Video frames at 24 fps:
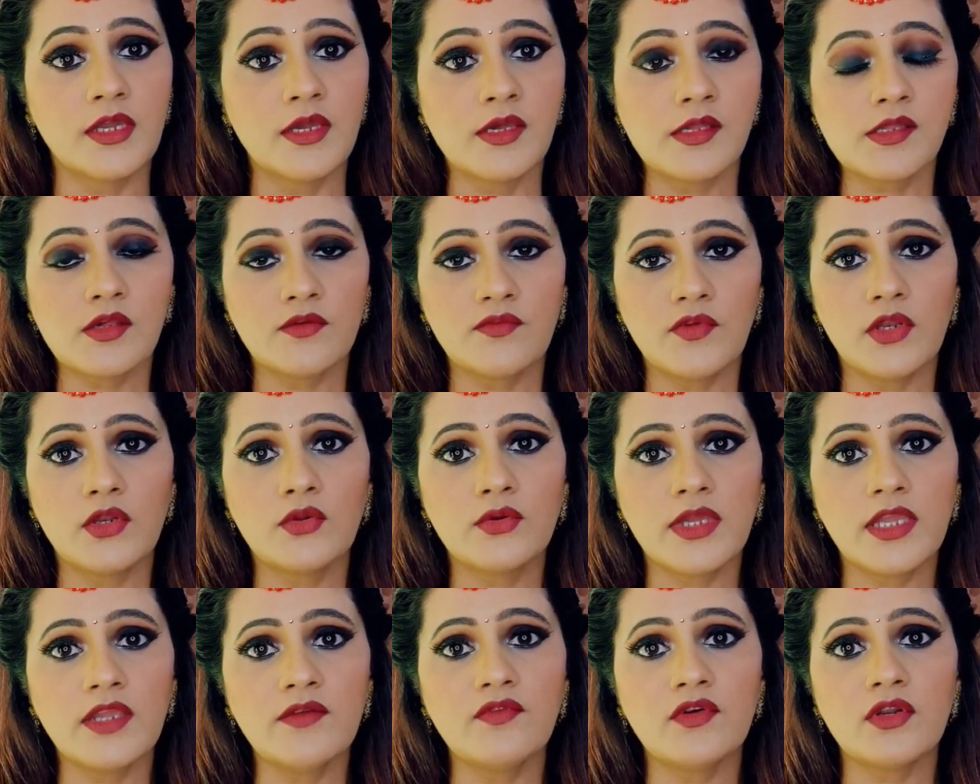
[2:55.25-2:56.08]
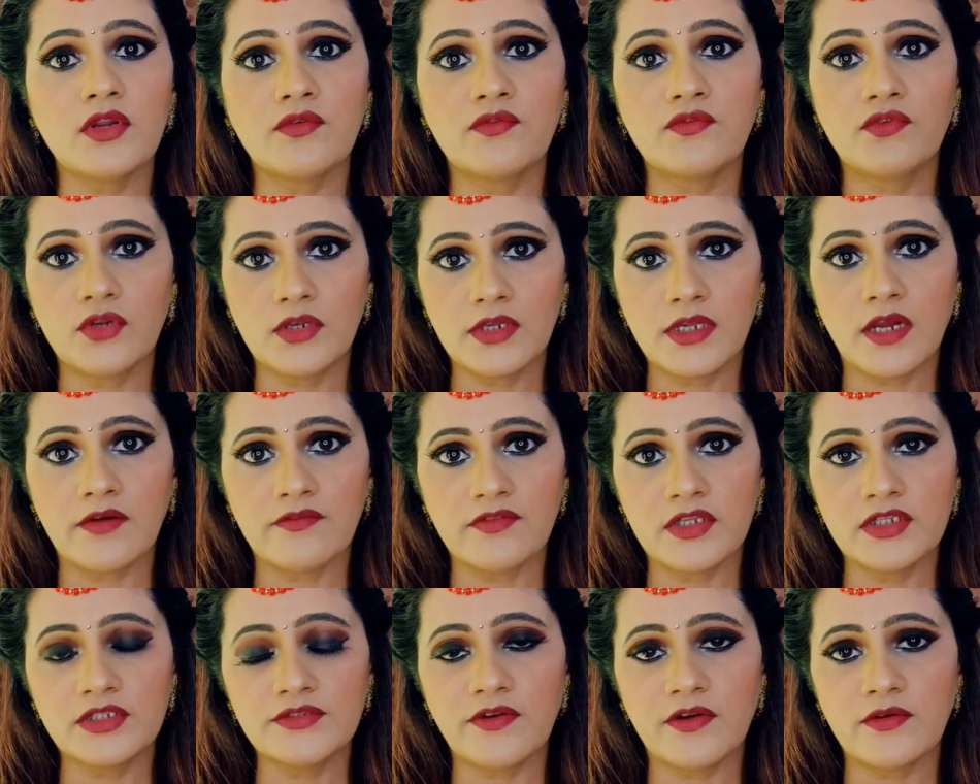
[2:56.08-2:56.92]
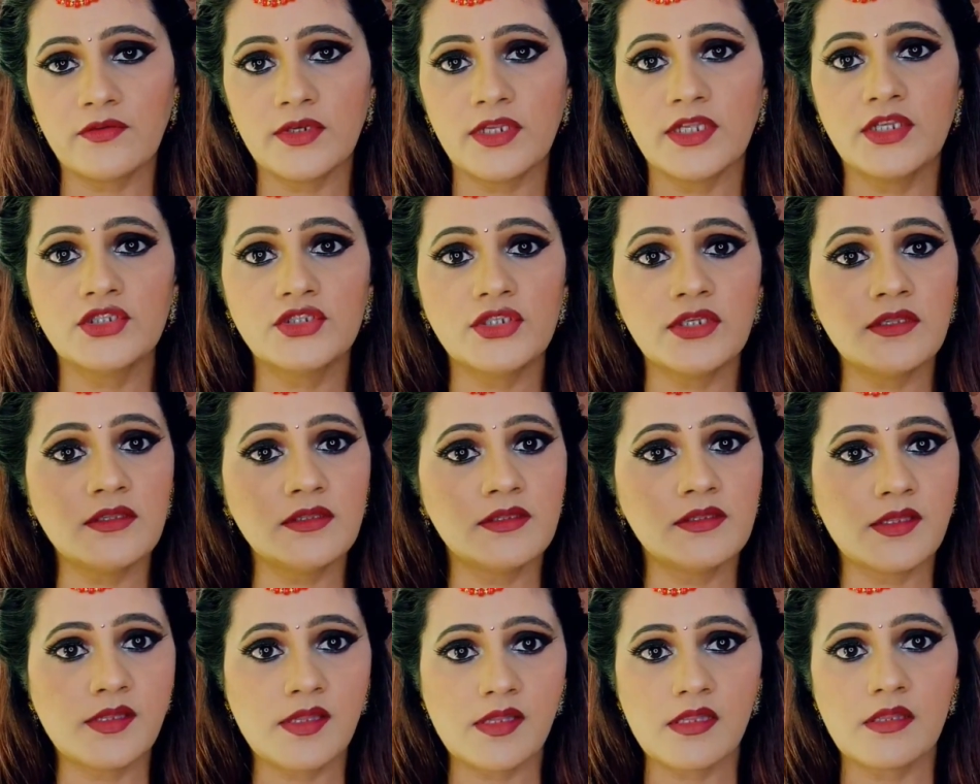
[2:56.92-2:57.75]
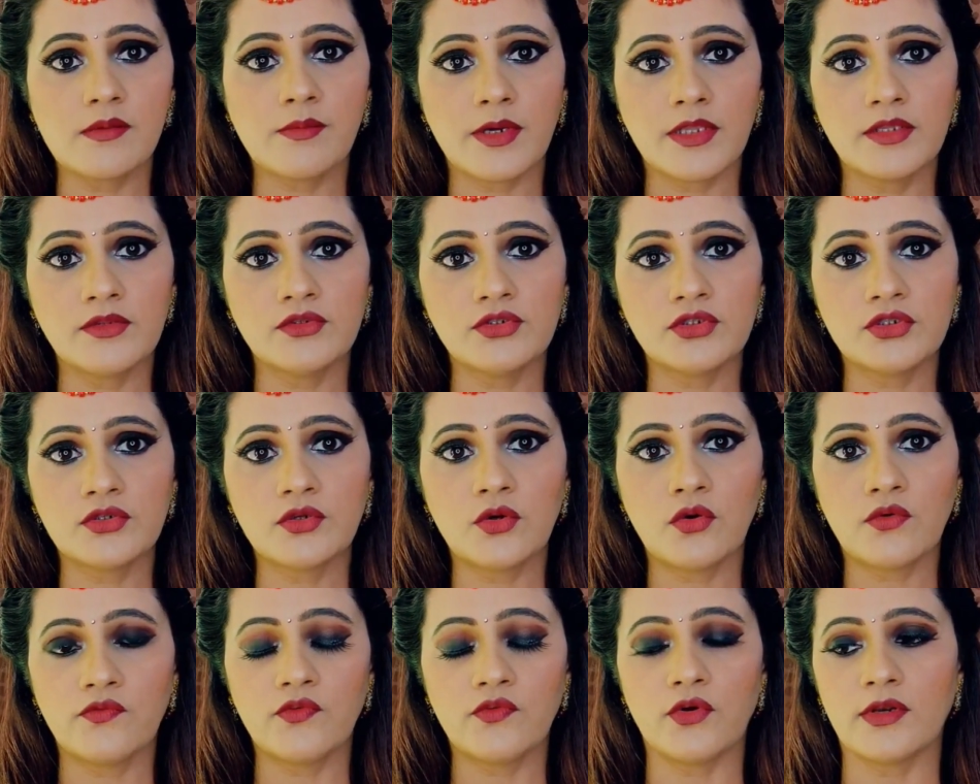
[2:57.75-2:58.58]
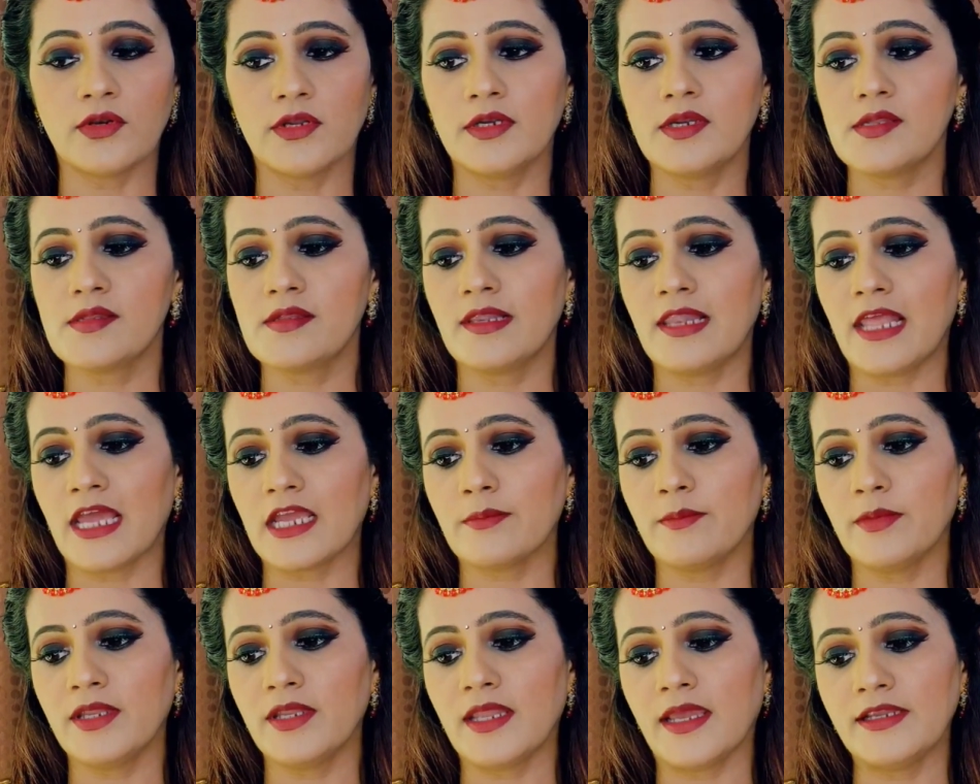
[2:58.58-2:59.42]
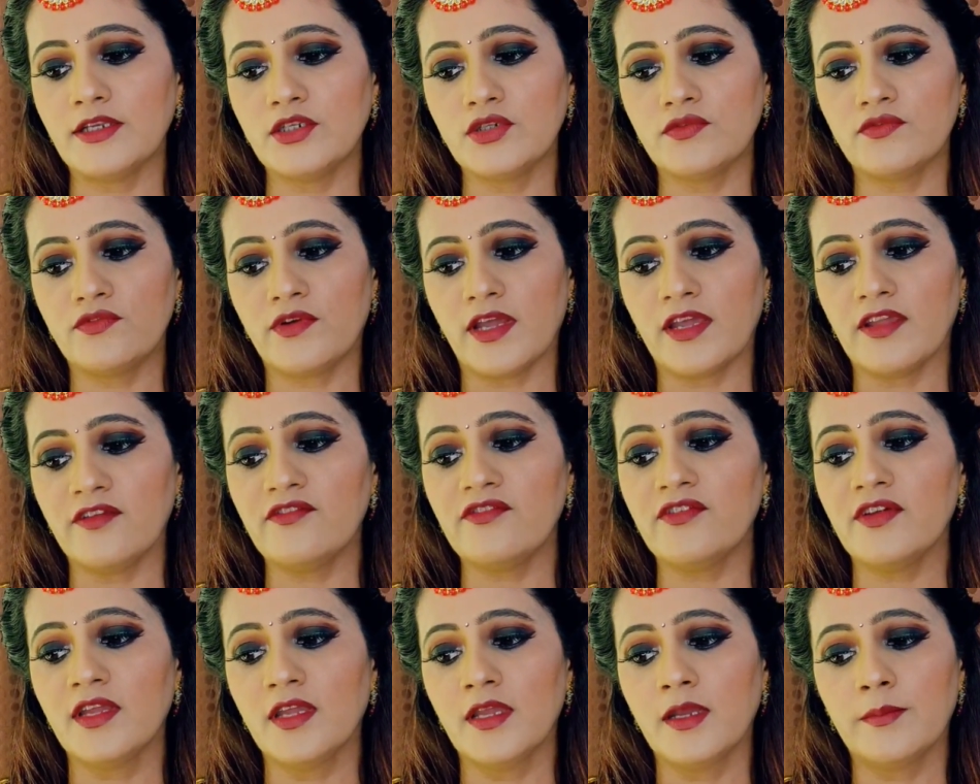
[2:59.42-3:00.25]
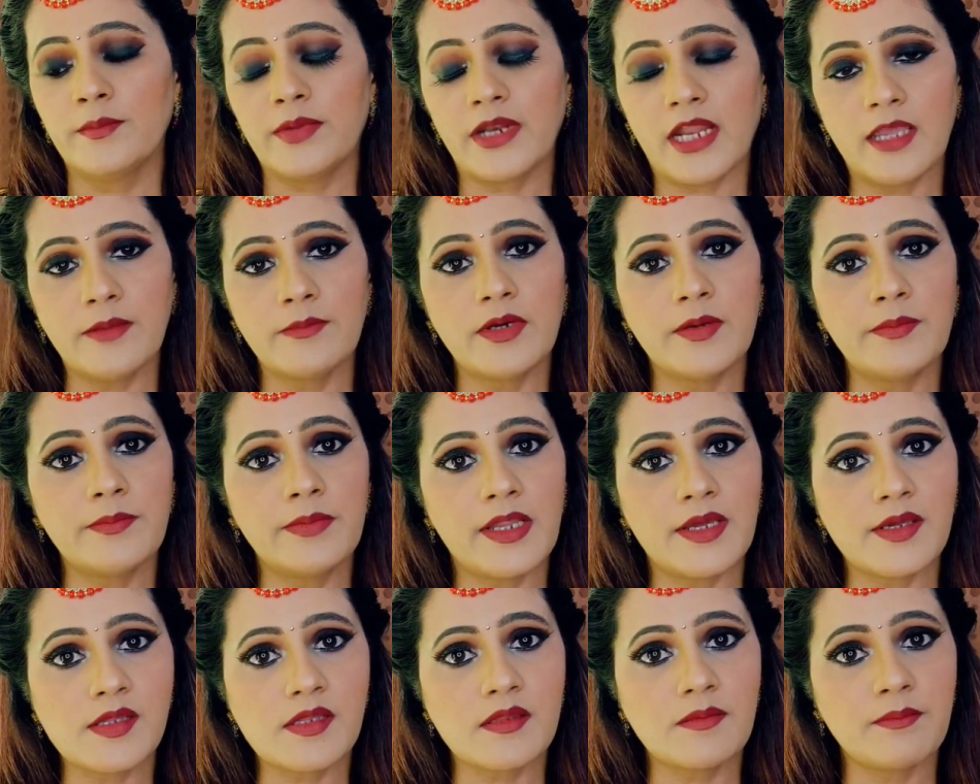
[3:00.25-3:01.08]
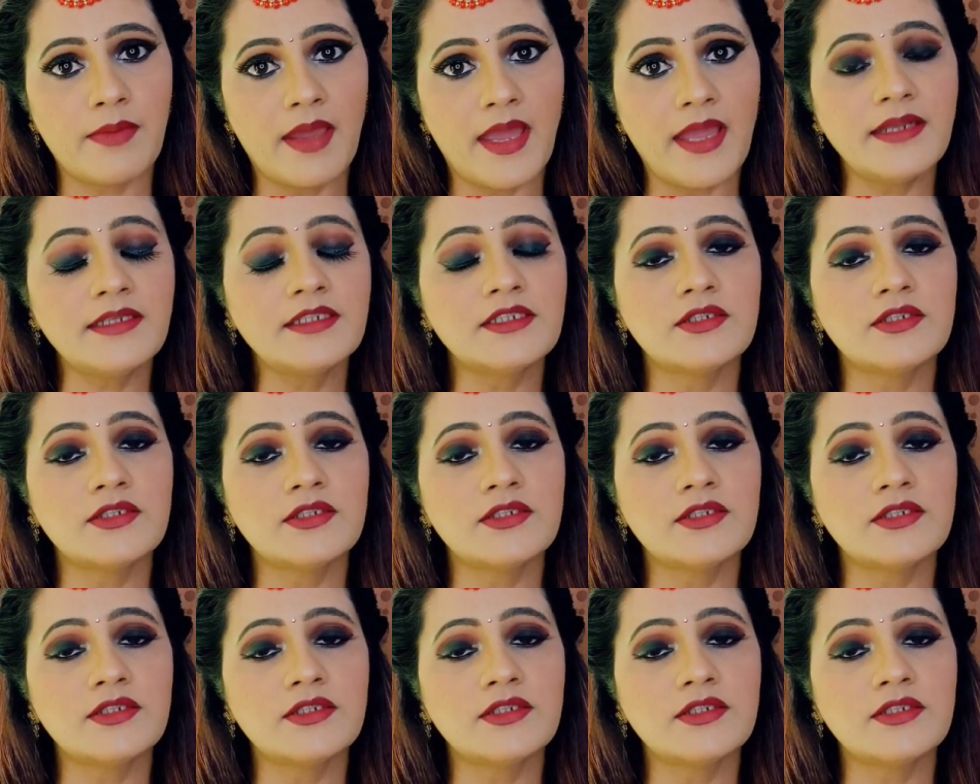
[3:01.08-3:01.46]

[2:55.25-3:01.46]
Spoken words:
So if you're looking for a full coverage foundation, this is the one you should go for. It is a Lakme 925 Primer Plus Matte.